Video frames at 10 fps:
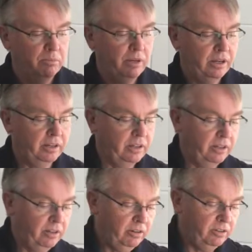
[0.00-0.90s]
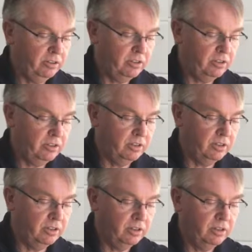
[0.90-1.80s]
bag here and just
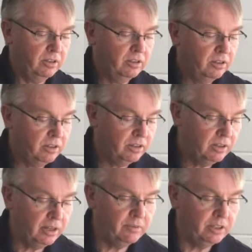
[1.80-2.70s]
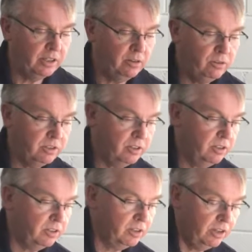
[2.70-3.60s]
empty out
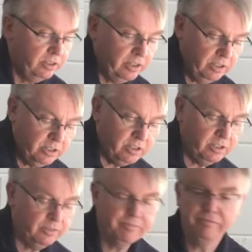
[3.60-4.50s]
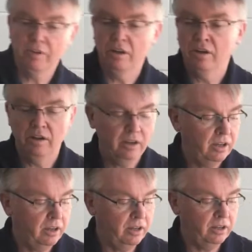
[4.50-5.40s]
the contents.
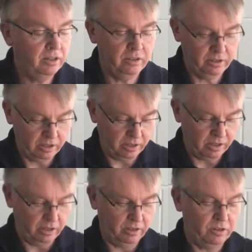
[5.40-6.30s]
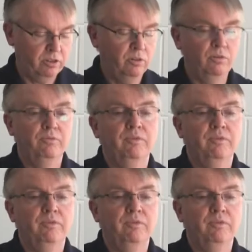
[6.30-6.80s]
And so